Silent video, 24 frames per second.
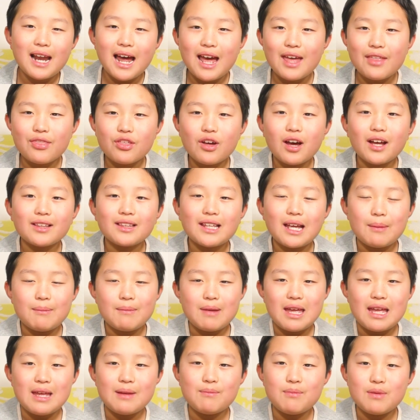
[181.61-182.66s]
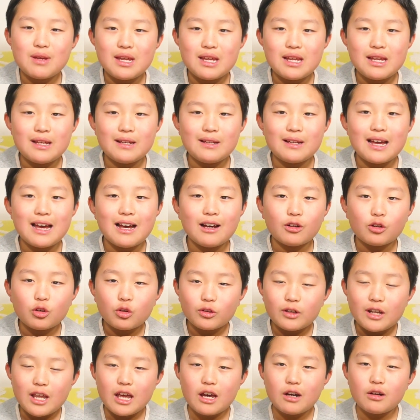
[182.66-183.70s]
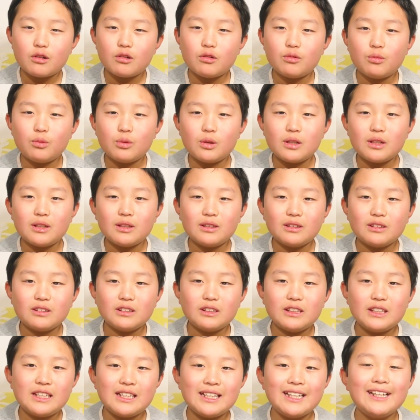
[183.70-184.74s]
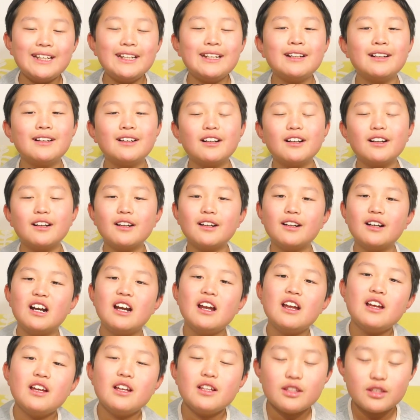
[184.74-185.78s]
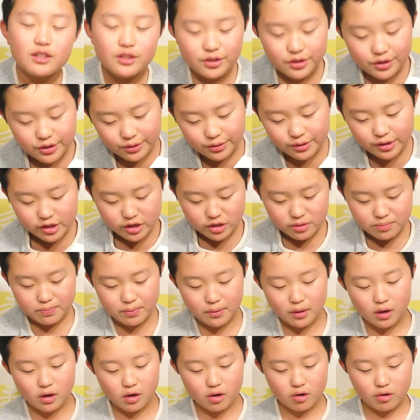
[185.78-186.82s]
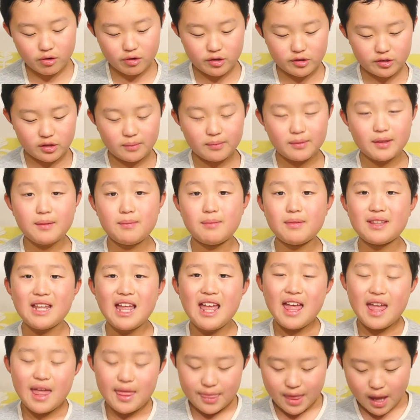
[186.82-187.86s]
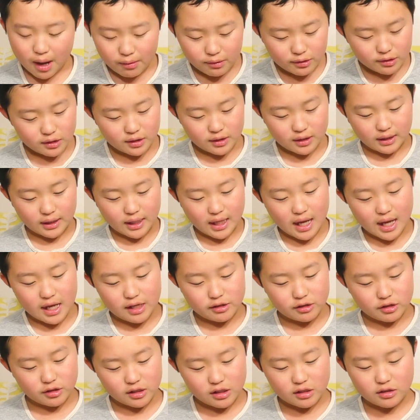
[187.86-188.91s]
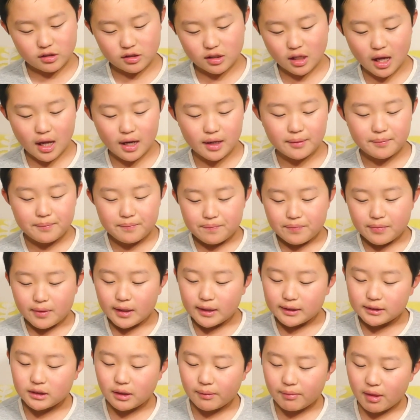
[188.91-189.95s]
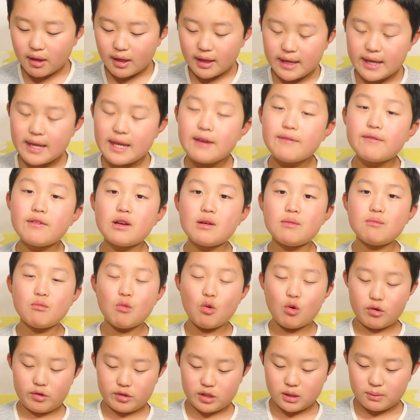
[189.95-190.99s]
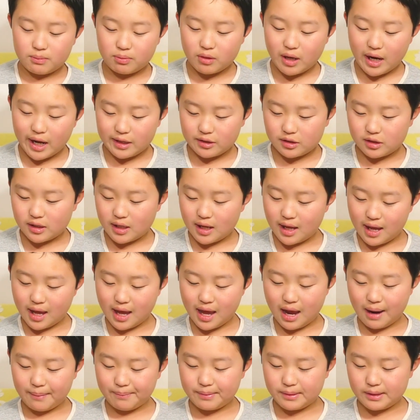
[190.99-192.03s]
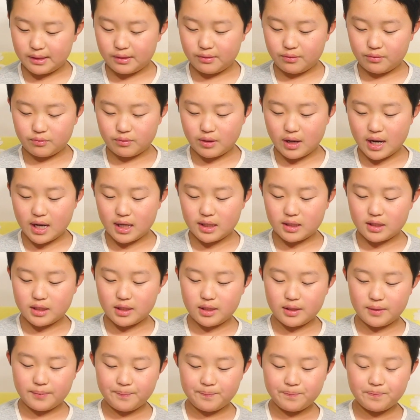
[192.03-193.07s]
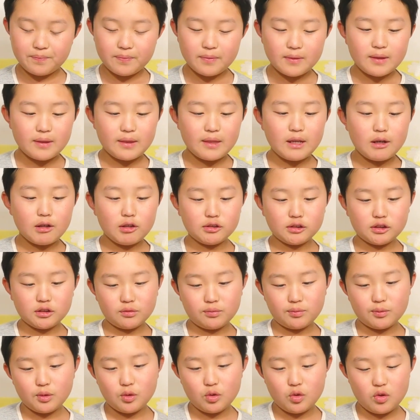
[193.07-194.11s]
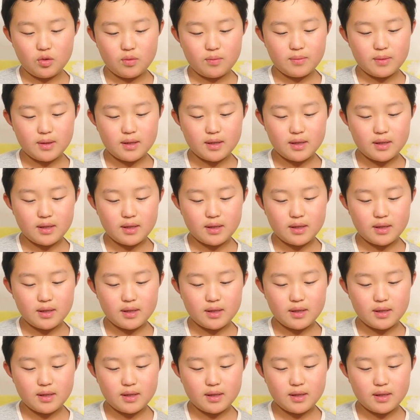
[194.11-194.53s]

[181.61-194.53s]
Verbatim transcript: I thought that maybe El Conejo would lead her to his burrow or something. But that wasn't the case. Instead, something even more surprising happened, right? There was a room.